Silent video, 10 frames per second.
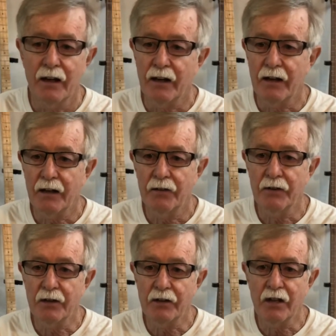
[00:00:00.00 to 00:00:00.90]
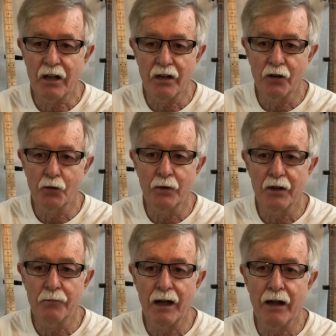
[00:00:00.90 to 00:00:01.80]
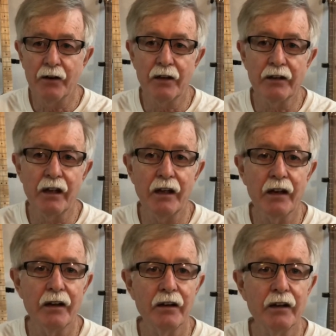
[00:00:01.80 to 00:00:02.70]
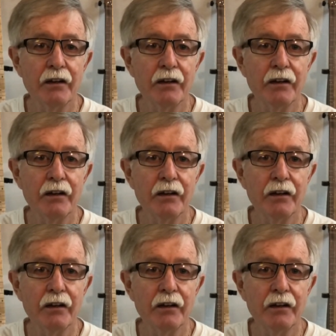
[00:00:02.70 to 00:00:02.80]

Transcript: I'll get to tell you a little bit about it and